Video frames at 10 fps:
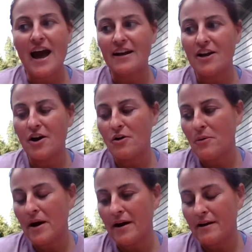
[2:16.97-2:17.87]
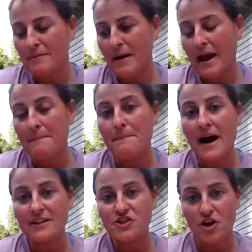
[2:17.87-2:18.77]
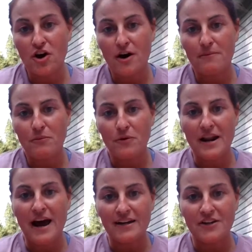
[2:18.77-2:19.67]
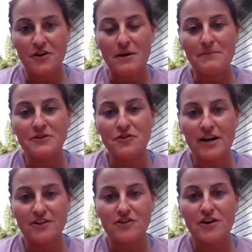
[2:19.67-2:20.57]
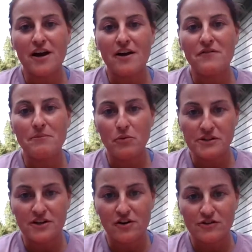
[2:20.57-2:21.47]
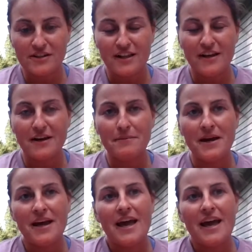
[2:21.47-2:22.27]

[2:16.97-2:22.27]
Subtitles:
I know at my job, what I do, I'm a director of a Boys and Girls Club,